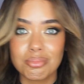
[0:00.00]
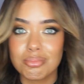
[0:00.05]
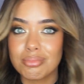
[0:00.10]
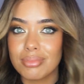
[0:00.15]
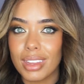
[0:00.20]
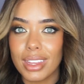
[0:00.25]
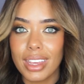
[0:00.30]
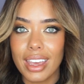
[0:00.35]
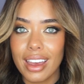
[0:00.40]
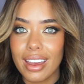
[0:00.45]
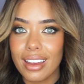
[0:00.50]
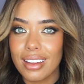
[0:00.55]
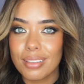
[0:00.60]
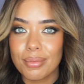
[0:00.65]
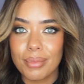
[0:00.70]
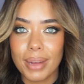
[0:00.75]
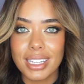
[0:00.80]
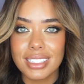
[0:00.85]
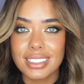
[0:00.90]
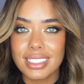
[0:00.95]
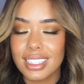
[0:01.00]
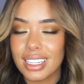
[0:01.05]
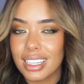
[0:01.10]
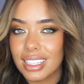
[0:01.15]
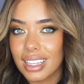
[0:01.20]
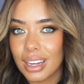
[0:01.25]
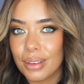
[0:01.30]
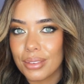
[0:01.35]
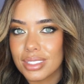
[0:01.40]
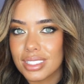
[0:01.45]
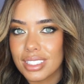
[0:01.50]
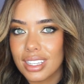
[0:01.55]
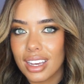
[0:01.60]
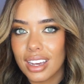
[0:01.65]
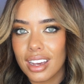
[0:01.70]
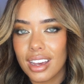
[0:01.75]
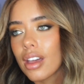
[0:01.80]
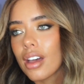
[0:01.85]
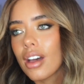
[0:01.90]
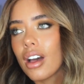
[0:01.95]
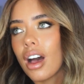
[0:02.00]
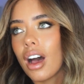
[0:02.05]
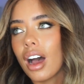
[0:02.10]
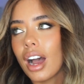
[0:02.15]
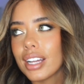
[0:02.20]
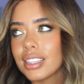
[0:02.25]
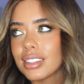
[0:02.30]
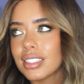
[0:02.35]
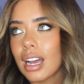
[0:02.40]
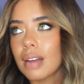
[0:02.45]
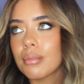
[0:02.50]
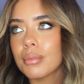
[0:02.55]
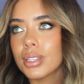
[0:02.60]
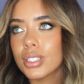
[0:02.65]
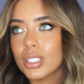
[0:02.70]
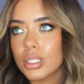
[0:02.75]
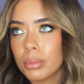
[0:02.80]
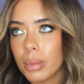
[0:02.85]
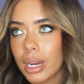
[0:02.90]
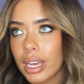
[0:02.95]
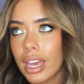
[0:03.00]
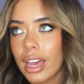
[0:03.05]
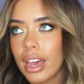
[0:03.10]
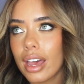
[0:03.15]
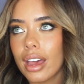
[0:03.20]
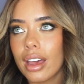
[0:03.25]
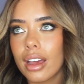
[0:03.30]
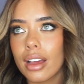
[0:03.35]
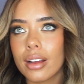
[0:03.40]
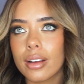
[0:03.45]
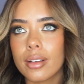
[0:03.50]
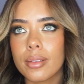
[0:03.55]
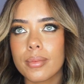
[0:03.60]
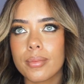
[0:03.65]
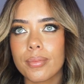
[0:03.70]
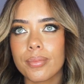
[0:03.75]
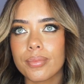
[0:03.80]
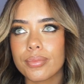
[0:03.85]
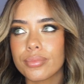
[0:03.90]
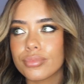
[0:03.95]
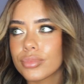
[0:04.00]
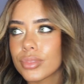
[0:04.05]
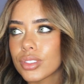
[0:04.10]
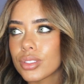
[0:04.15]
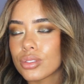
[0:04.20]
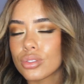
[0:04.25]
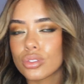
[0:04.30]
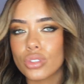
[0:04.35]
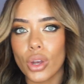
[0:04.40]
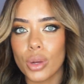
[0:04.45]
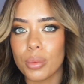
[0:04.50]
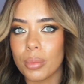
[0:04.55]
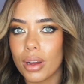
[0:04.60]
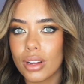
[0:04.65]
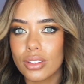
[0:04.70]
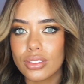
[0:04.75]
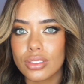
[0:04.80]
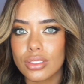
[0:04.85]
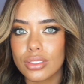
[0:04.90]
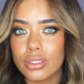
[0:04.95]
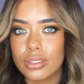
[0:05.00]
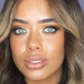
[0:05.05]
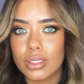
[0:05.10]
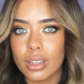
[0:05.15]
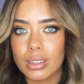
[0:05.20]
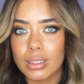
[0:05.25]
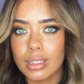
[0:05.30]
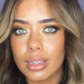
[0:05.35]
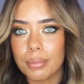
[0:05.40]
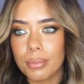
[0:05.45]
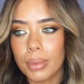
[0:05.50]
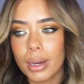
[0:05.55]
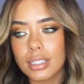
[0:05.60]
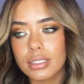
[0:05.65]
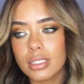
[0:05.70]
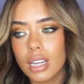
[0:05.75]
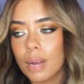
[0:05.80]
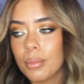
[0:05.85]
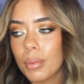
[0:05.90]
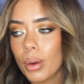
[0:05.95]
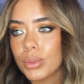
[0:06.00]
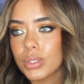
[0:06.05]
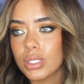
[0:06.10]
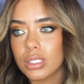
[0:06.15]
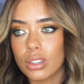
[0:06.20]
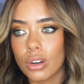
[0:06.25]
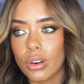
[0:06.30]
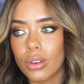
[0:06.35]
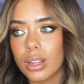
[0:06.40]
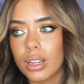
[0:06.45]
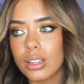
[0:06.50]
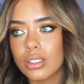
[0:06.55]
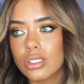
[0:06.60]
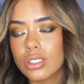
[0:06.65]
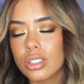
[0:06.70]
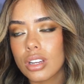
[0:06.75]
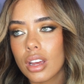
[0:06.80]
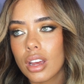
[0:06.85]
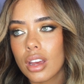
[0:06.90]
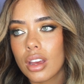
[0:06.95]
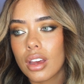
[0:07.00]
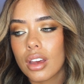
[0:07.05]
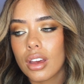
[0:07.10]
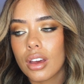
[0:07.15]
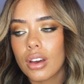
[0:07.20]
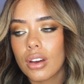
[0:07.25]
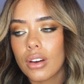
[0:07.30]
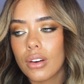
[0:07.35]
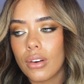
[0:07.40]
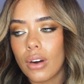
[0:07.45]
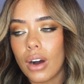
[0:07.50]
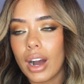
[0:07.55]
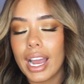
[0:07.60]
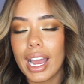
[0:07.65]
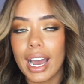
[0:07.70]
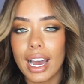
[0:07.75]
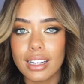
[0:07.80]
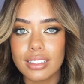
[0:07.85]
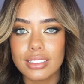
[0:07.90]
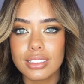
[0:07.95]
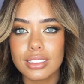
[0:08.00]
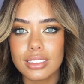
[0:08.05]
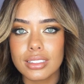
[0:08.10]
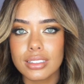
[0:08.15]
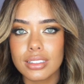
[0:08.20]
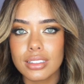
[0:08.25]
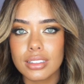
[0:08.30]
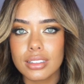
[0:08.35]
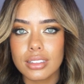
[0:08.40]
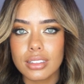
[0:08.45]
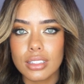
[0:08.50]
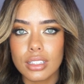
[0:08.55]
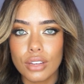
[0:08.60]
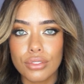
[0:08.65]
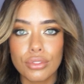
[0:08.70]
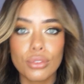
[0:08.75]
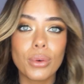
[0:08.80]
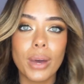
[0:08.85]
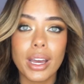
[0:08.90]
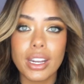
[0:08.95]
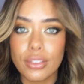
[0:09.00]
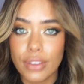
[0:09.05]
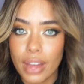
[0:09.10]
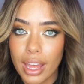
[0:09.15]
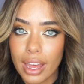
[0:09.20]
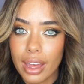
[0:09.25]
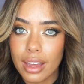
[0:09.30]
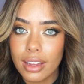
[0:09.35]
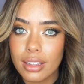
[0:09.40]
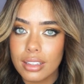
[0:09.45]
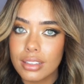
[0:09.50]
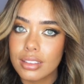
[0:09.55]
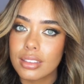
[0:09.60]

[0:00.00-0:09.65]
yeah, basically that was it. I damaged my hair so much, so then by the time I was in college, I had a full head of hair,